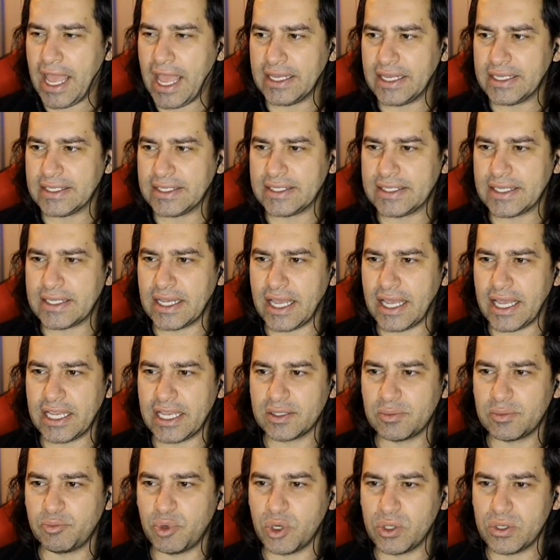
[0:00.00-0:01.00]

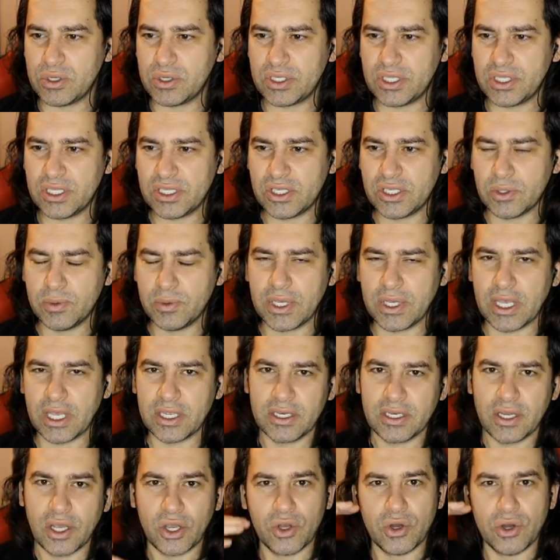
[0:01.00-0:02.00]
has posted, so we
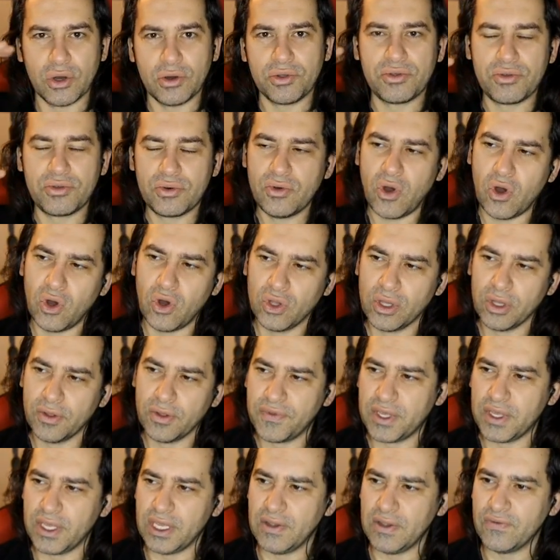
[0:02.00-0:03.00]
can go through all of
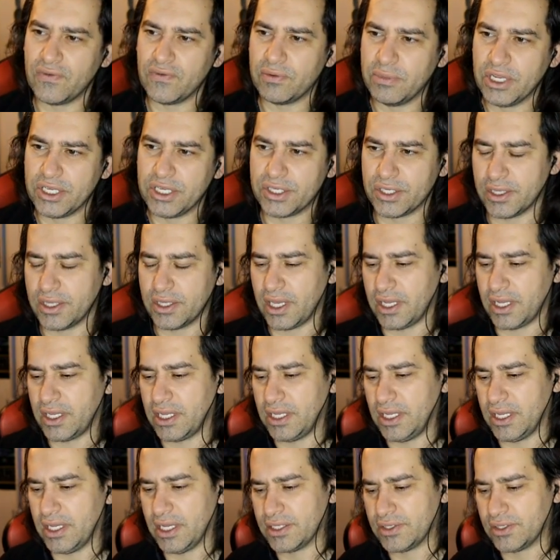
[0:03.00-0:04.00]
the information that
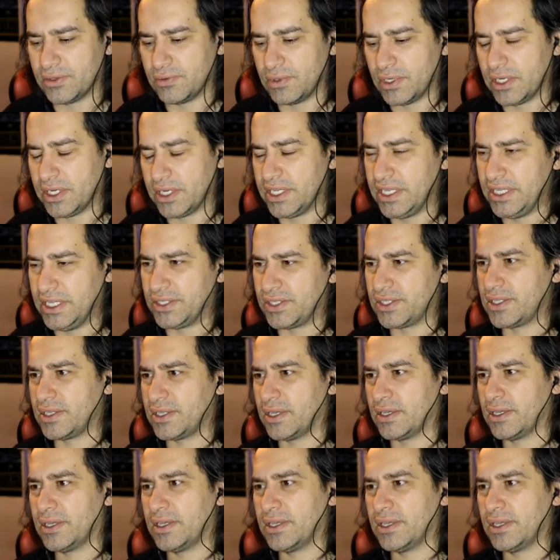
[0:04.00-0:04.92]
he has released.